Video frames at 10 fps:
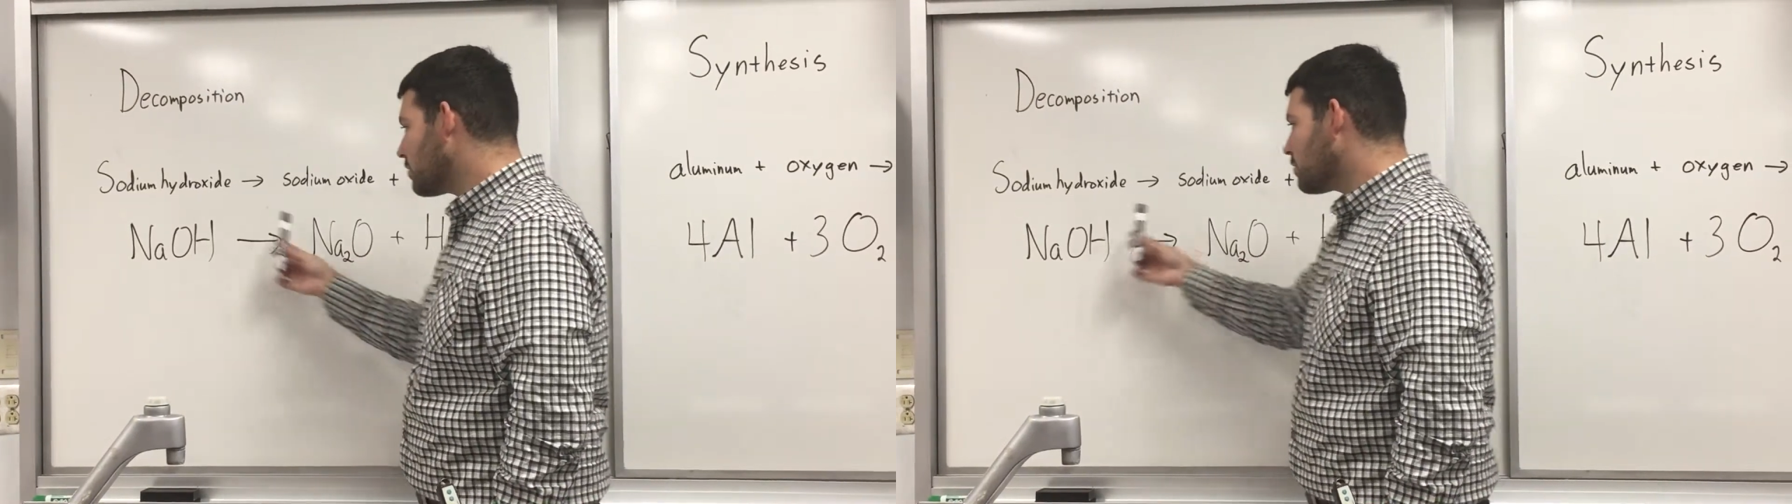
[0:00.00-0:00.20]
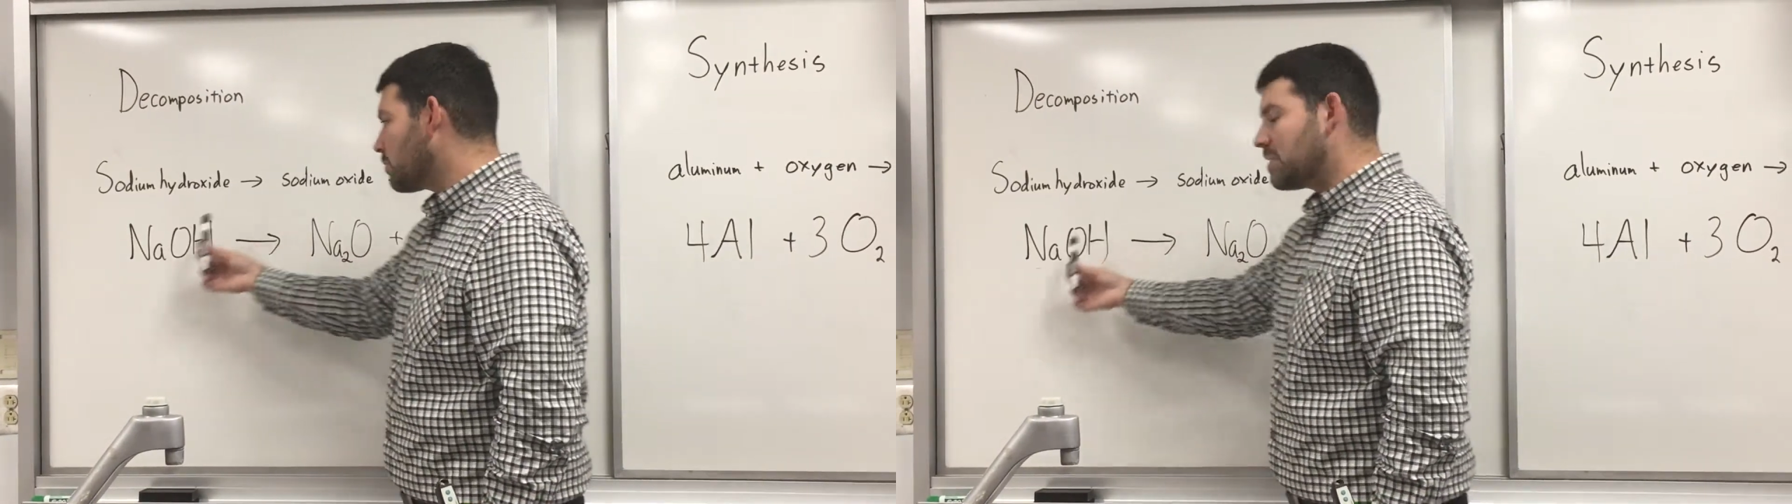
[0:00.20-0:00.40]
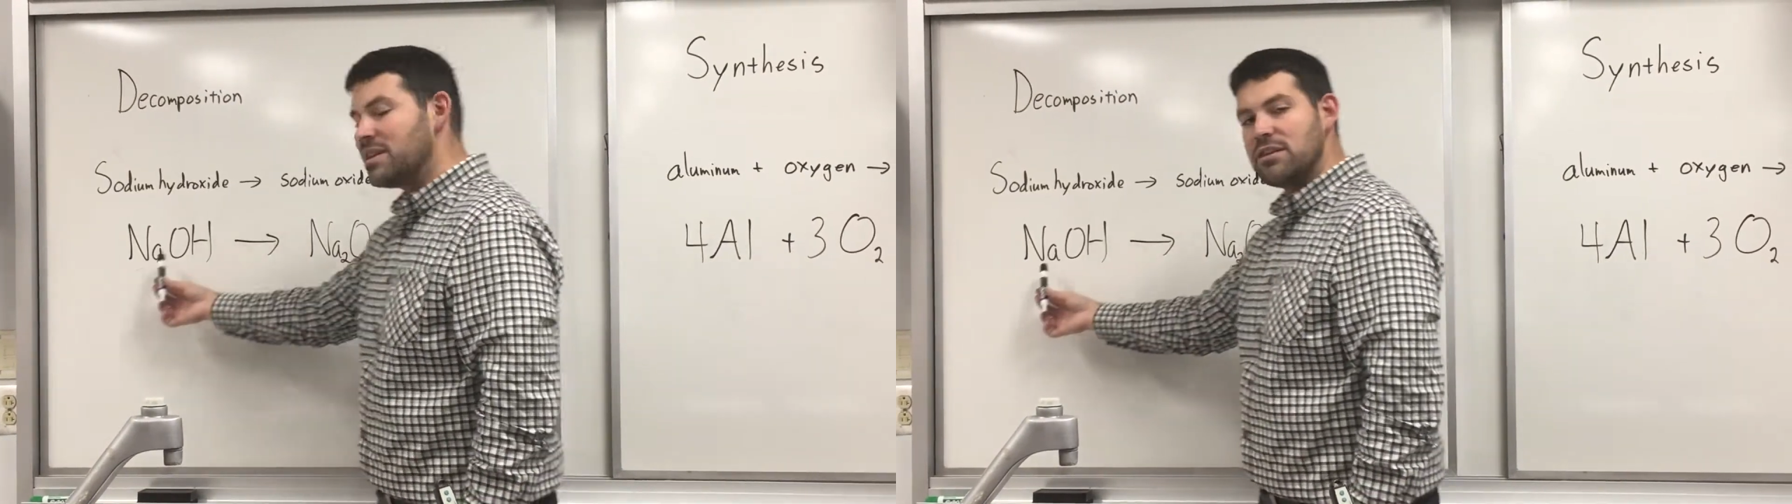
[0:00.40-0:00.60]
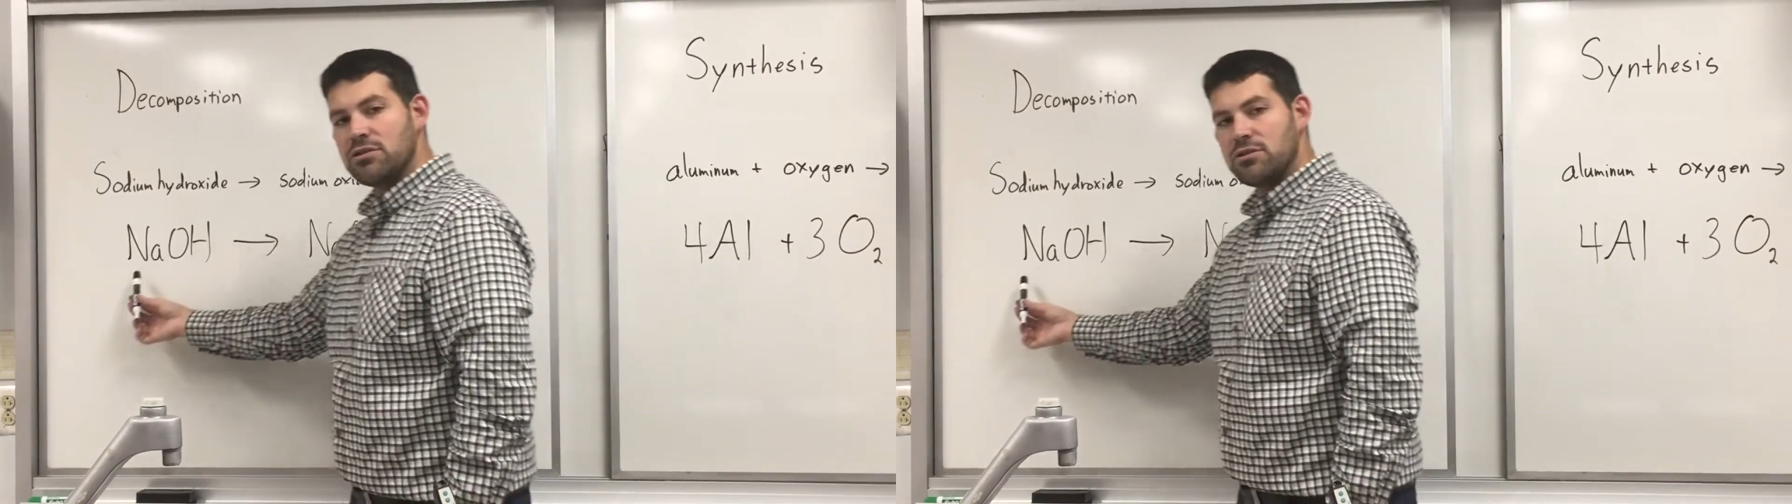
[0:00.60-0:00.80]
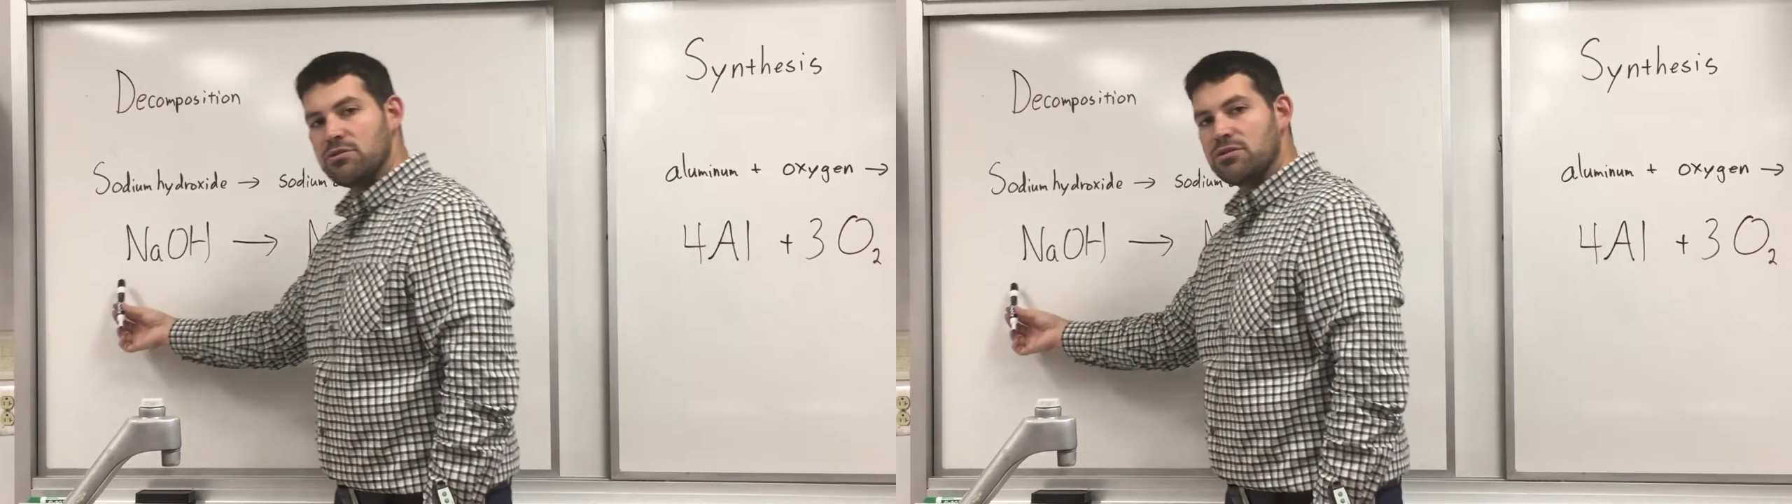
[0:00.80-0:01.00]
so we need
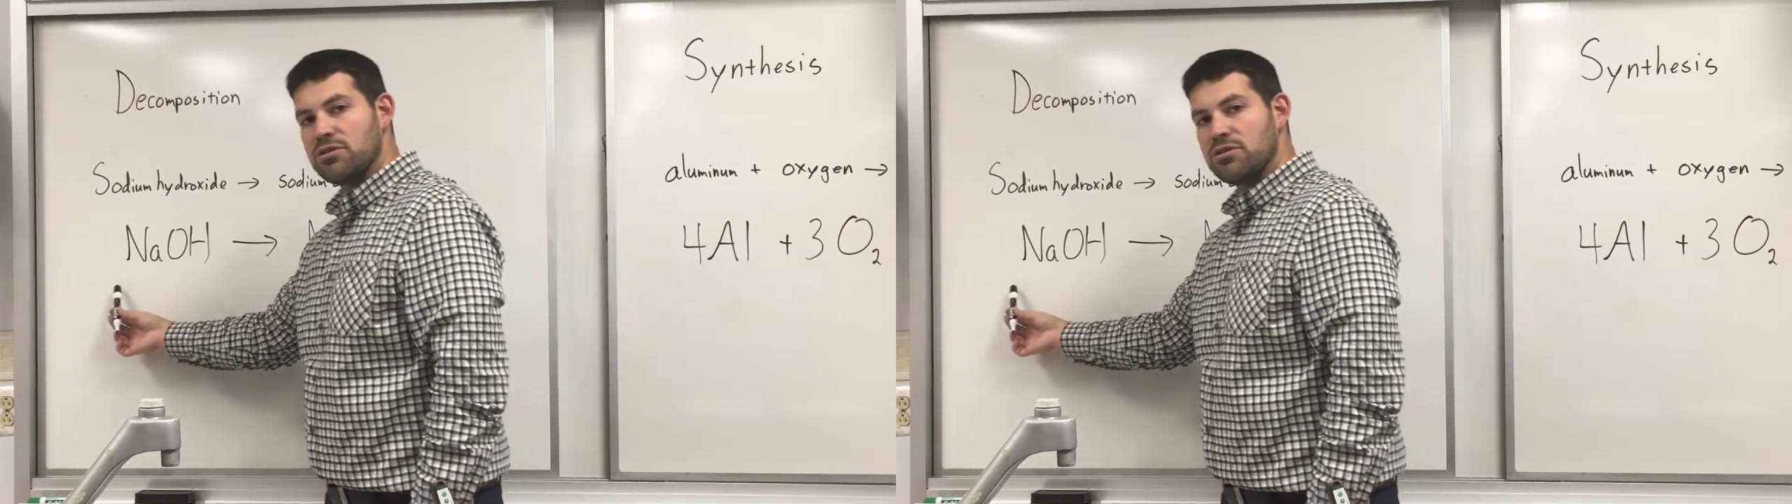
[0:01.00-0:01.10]
2